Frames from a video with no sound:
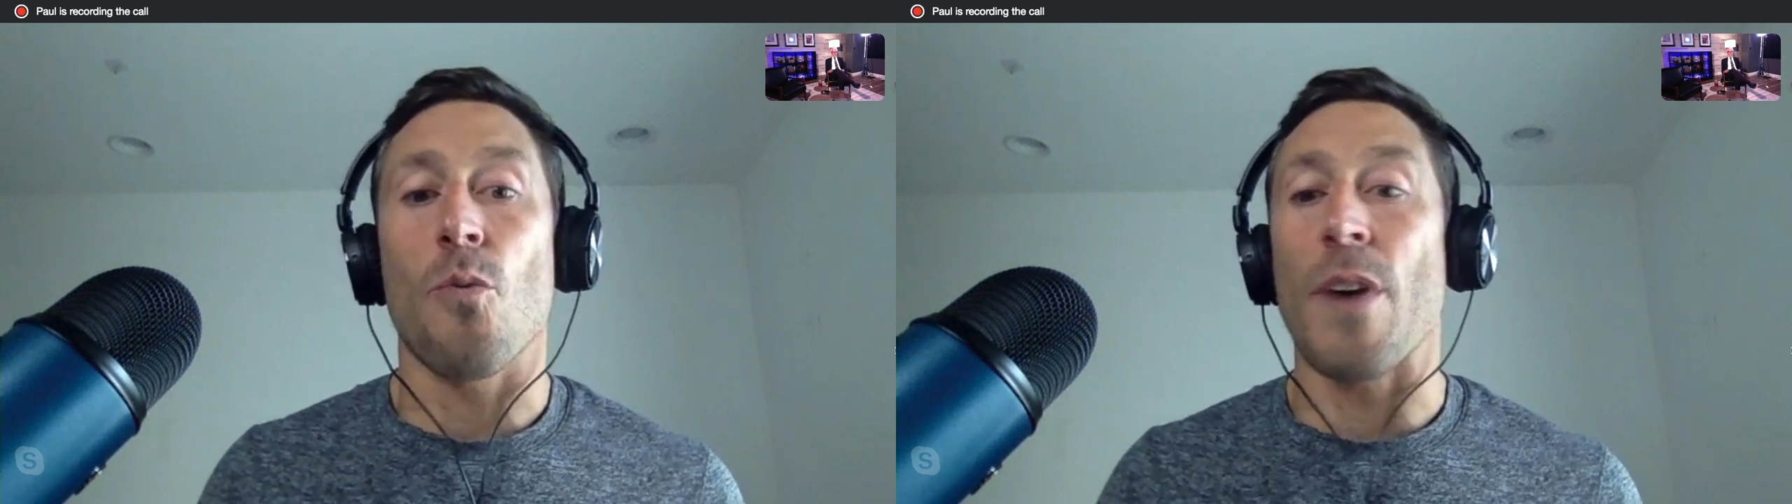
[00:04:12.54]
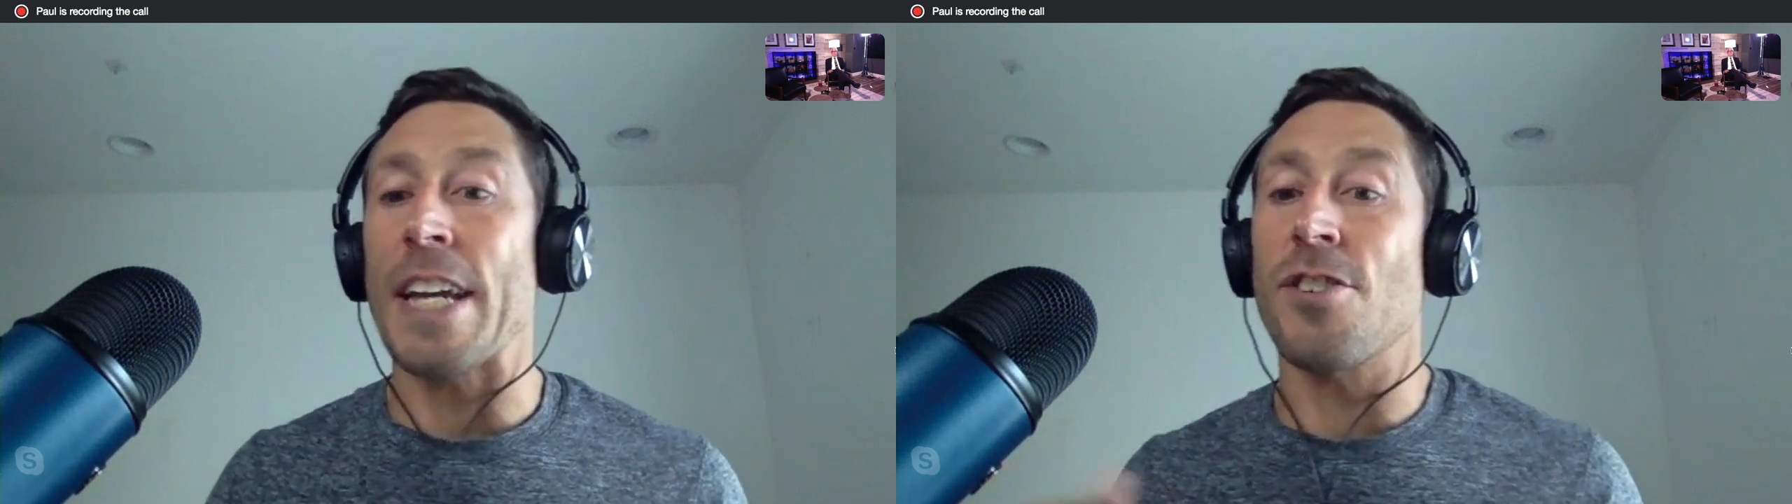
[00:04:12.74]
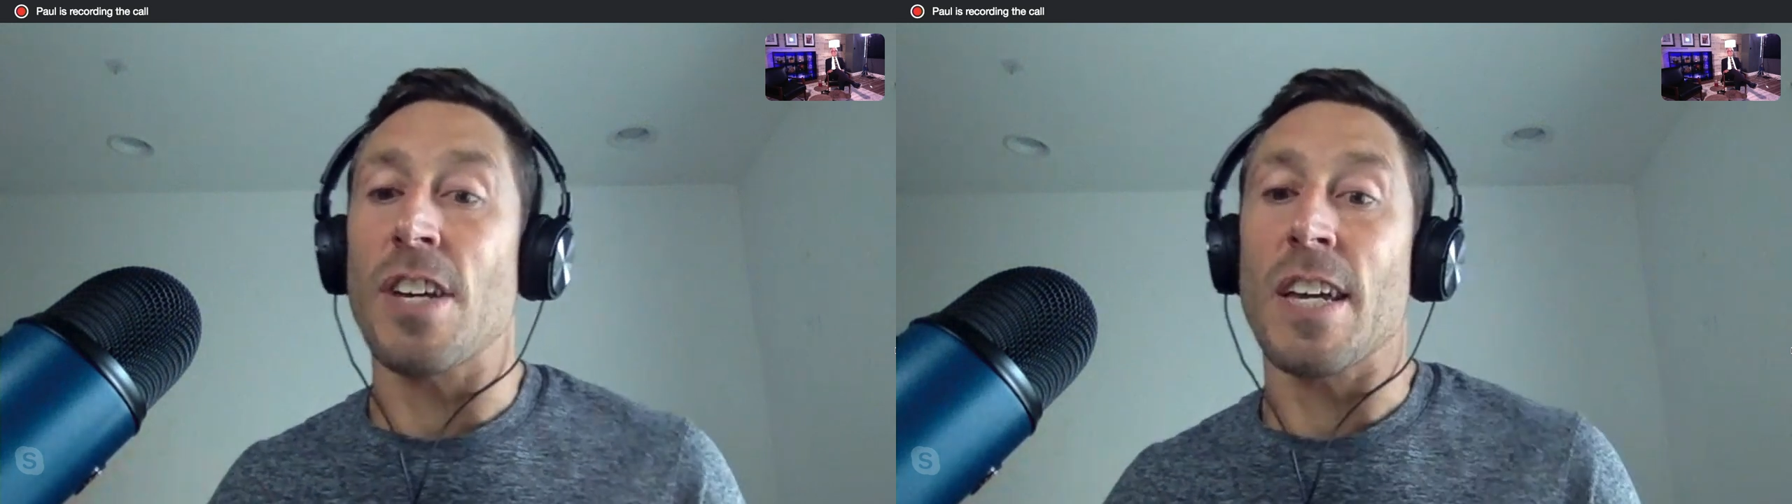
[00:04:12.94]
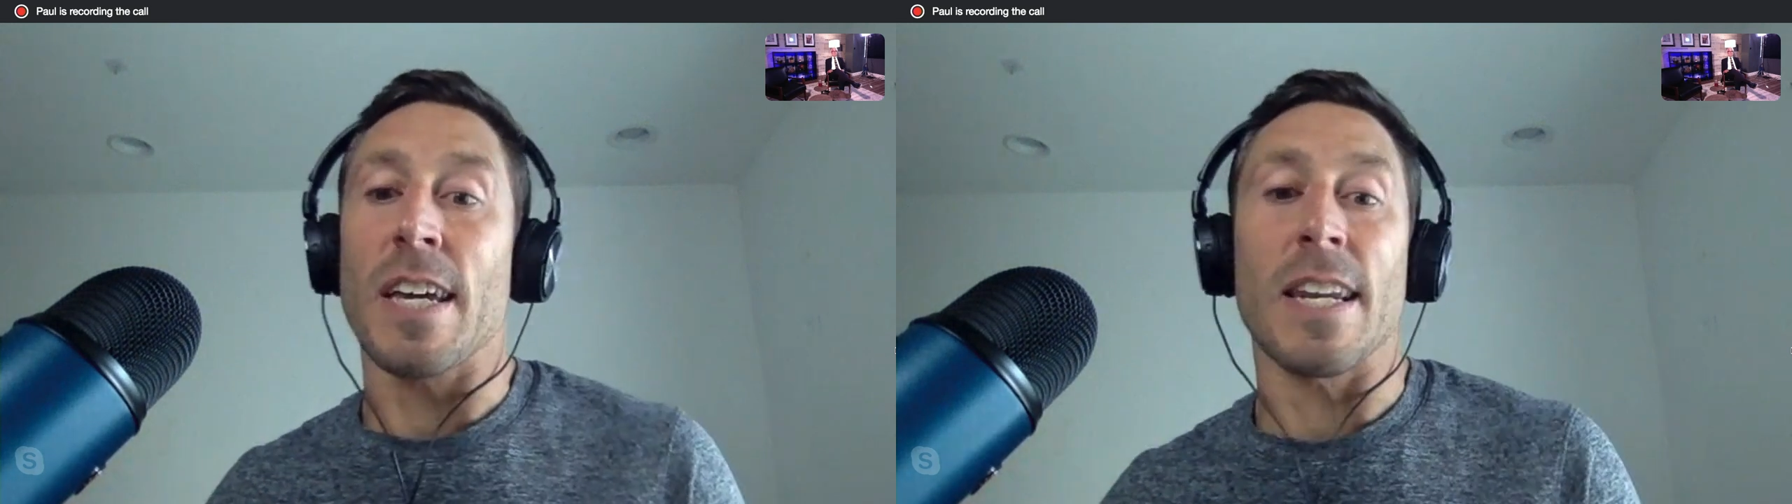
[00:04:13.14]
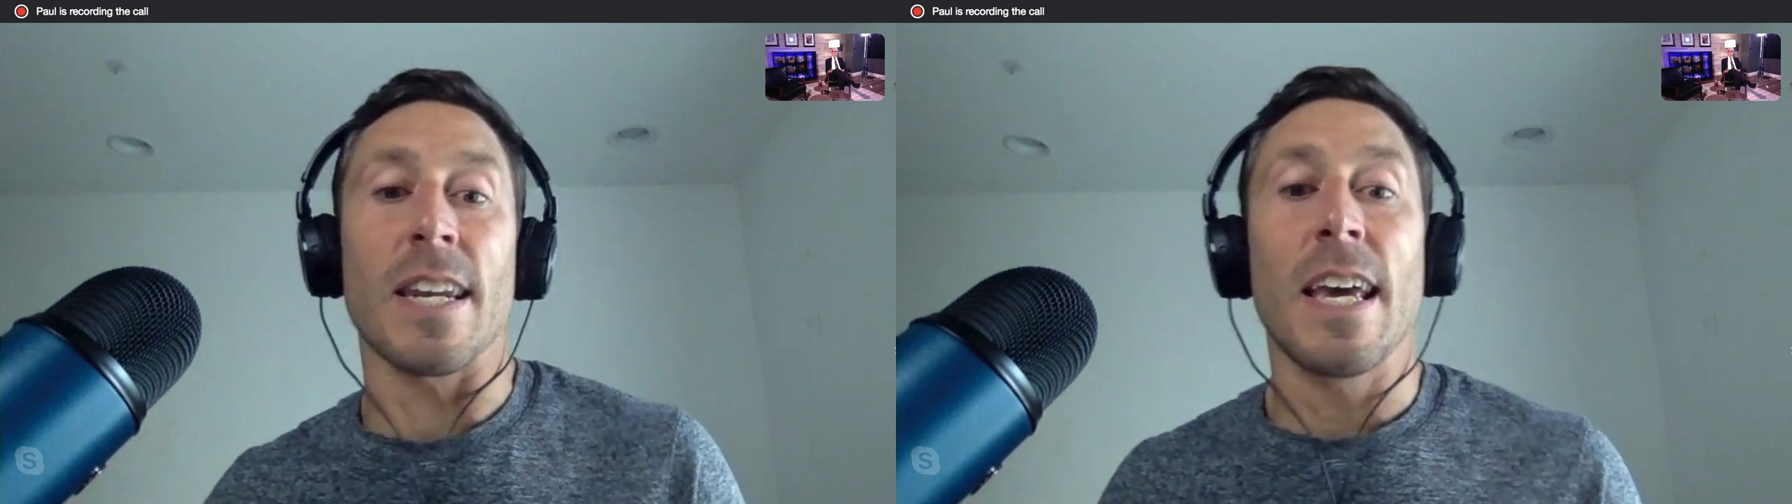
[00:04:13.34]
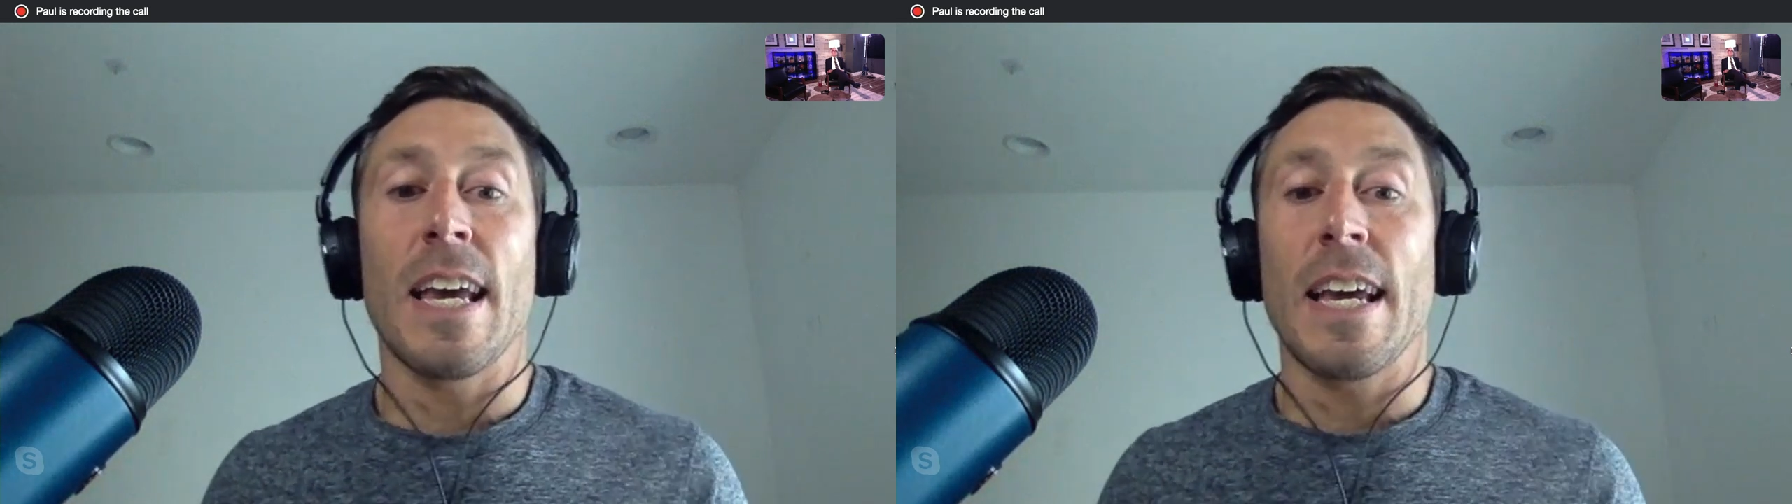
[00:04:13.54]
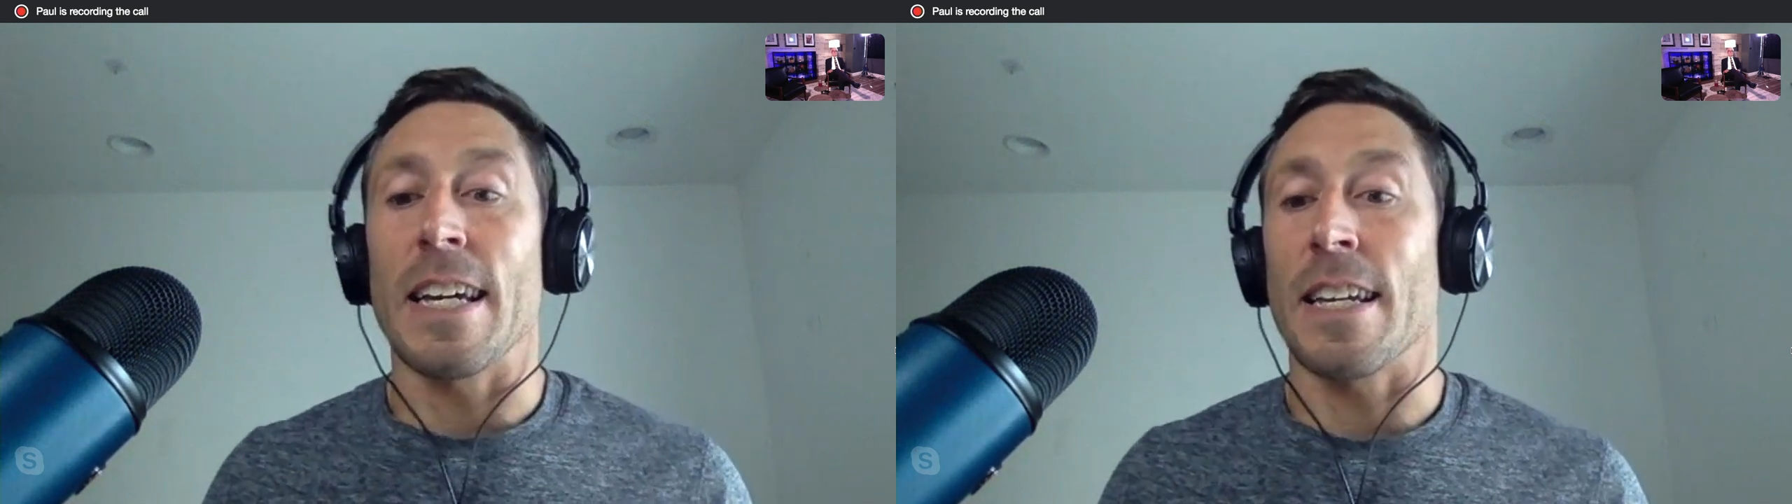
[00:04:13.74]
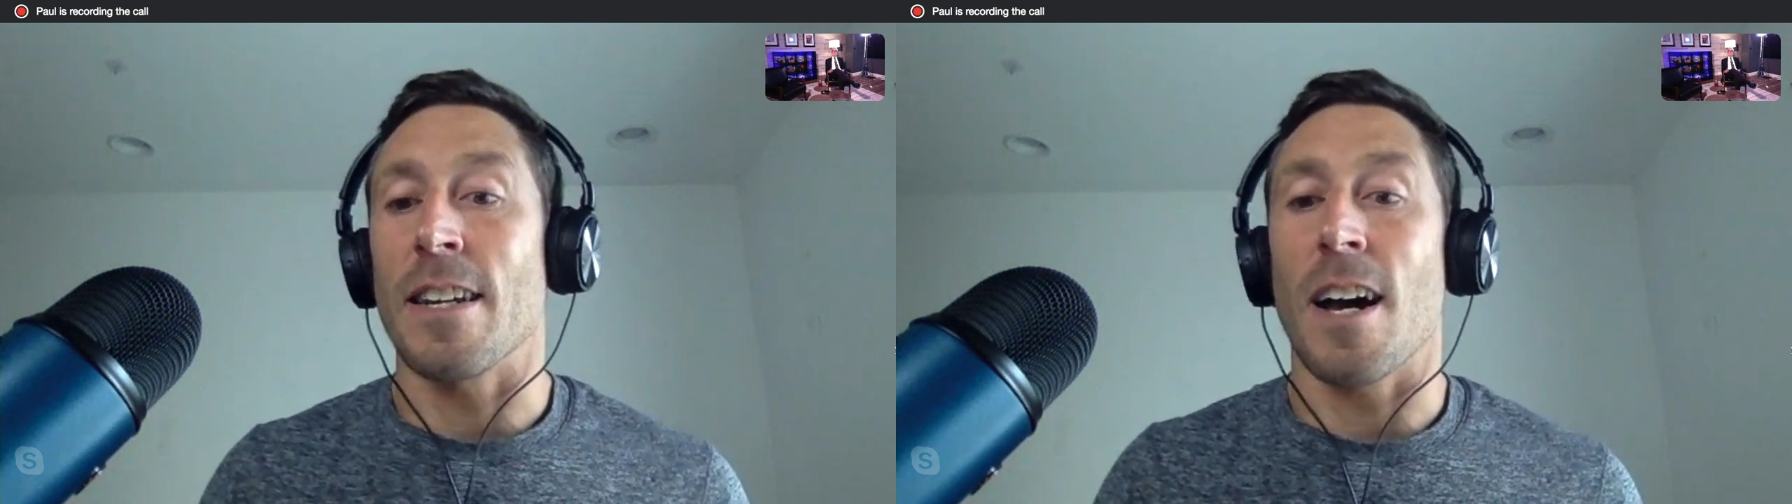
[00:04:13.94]
ranging in
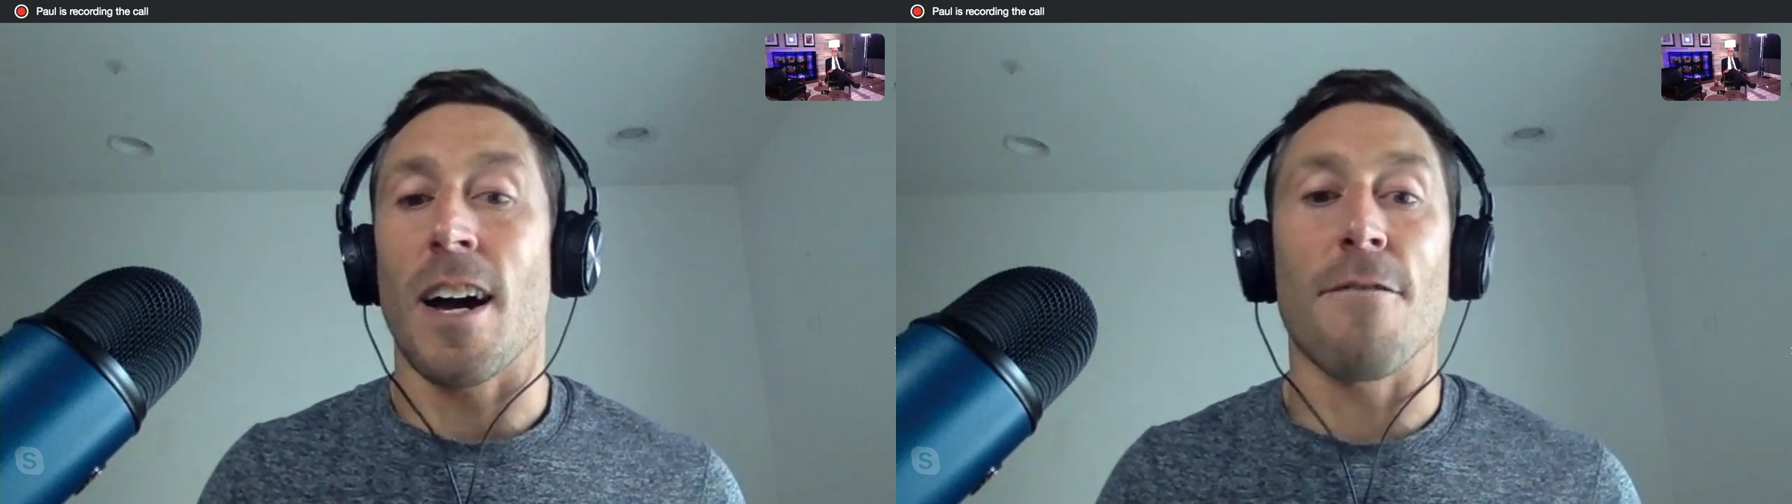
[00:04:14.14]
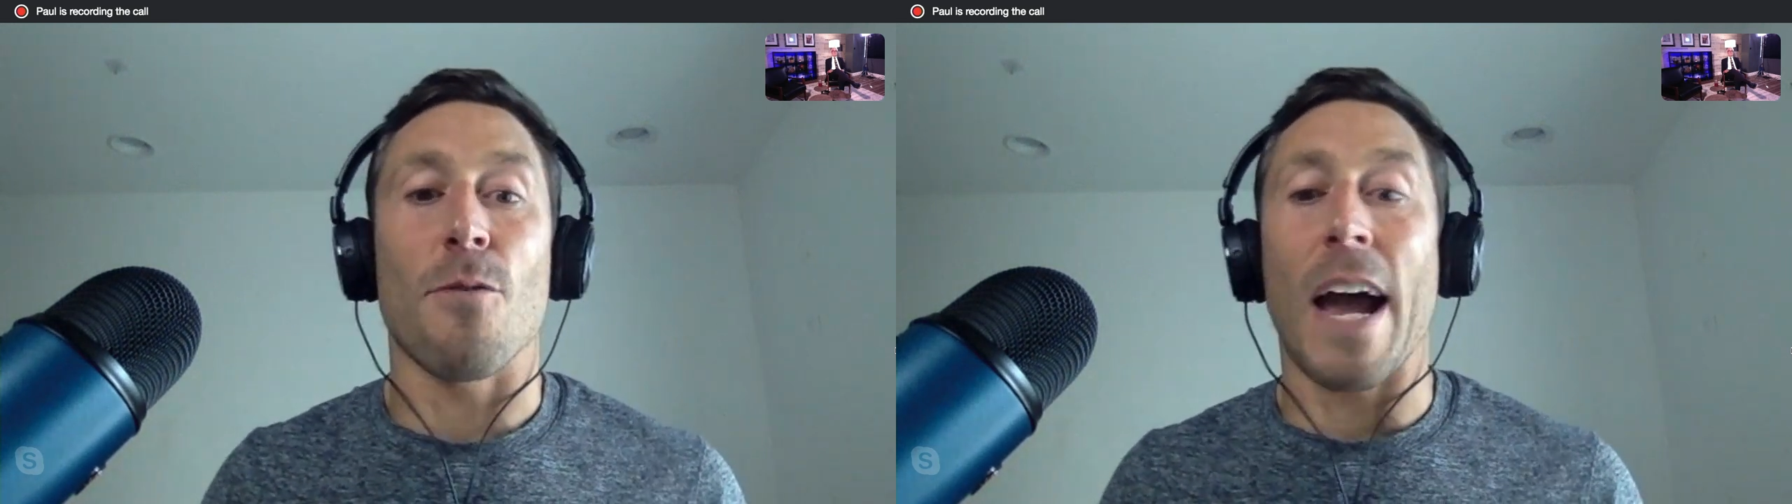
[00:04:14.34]
in uh,